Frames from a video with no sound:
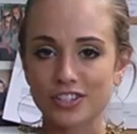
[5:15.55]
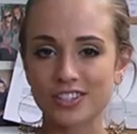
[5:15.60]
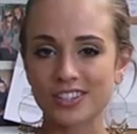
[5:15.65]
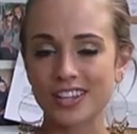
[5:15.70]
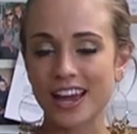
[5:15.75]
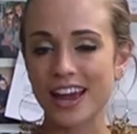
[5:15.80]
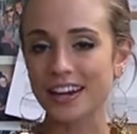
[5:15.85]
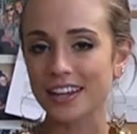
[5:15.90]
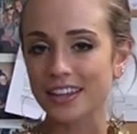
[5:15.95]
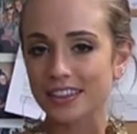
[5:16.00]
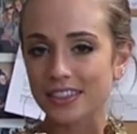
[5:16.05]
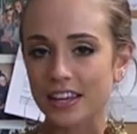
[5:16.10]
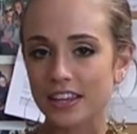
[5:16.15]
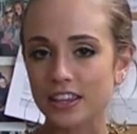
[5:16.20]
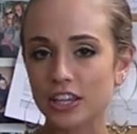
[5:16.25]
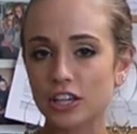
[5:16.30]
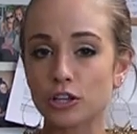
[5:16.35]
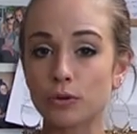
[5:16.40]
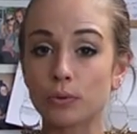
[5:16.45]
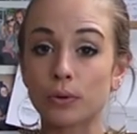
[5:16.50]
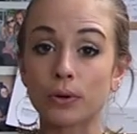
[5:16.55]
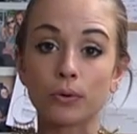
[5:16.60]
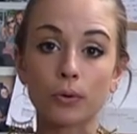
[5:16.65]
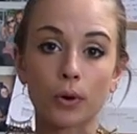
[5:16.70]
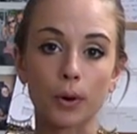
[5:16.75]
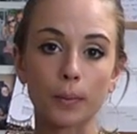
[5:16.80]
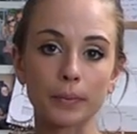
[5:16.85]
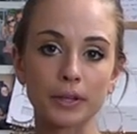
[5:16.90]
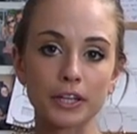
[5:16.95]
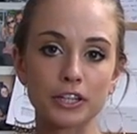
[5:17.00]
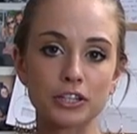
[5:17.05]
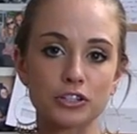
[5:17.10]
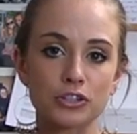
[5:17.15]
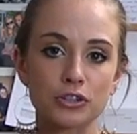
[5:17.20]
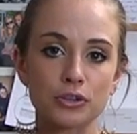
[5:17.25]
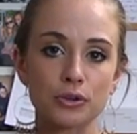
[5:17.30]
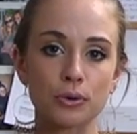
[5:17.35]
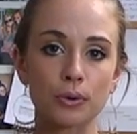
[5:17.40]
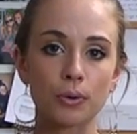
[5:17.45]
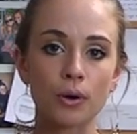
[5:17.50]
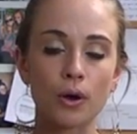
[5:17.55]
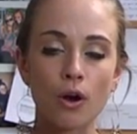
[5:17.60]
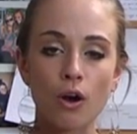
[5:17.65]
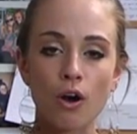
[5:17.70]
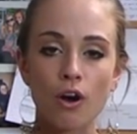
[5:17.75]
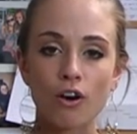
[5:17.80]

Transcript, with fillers: just anything that you would normally do